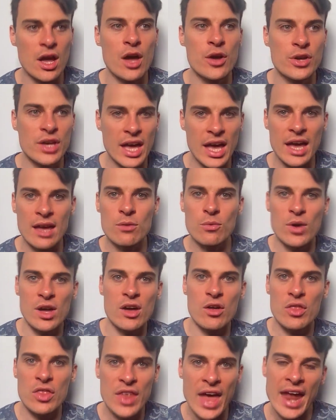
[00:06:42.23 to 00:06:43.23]
okay,
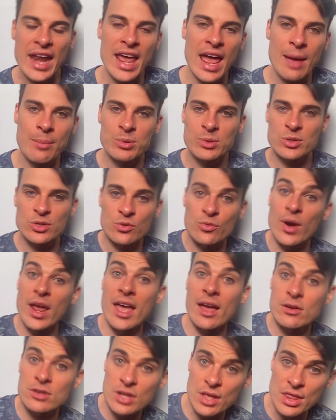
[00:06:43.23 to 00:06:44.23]
well, that happens
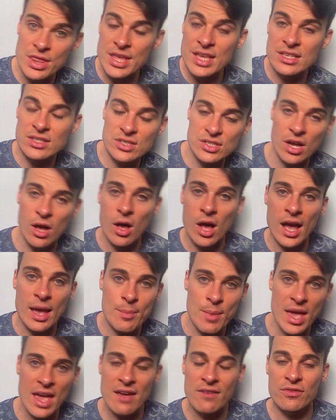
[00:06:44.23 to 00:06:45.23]
around this
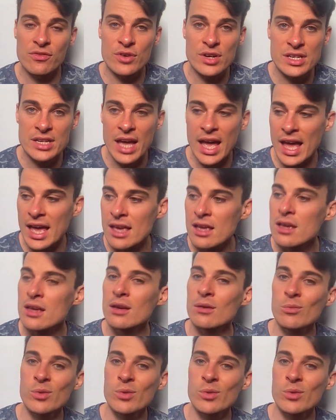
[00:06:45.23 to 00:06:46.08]
time every day